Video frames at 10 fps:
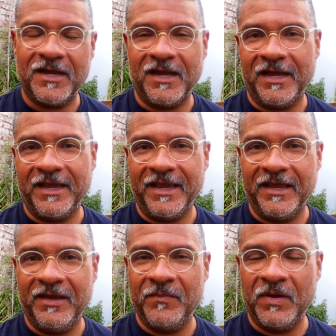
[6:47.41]
I
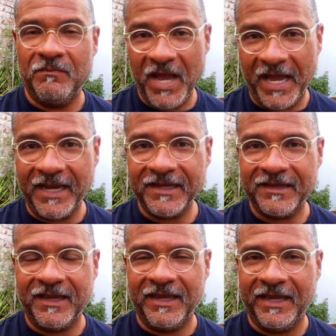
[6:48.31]
am
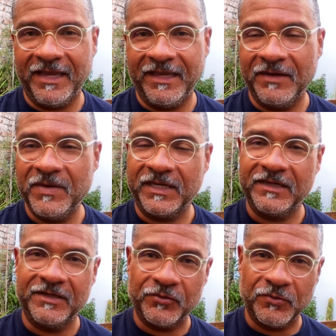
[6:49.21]
back and I'm making
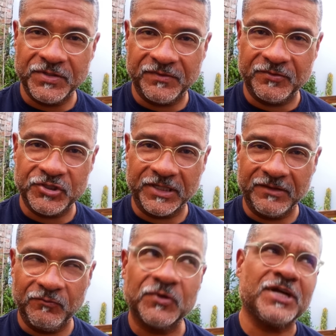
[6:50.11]
another rotisserie
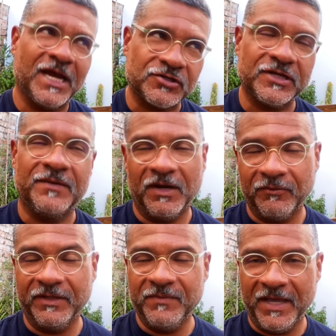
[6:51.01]
chicken, which actually I'm not
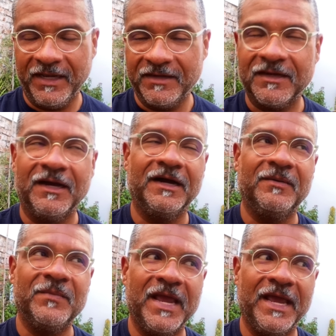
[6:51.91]
really mad at.
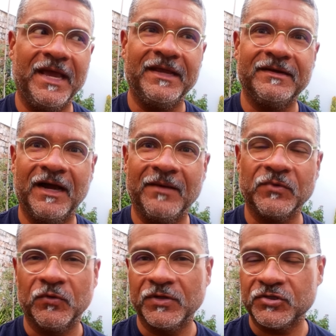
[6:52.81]
Um, and I'm
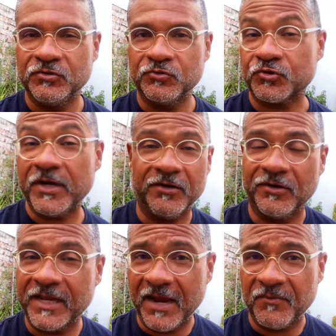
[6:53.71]
going to shred it
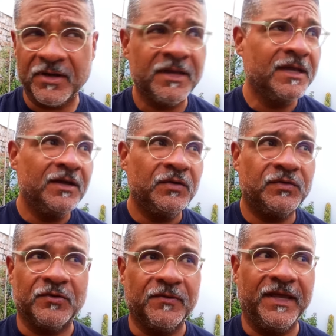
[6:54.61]
on camera
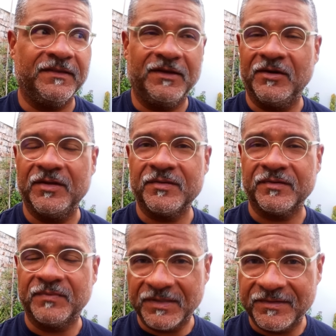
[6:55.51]
so that there is
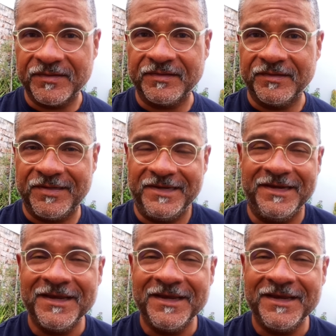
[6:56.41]
some consistency.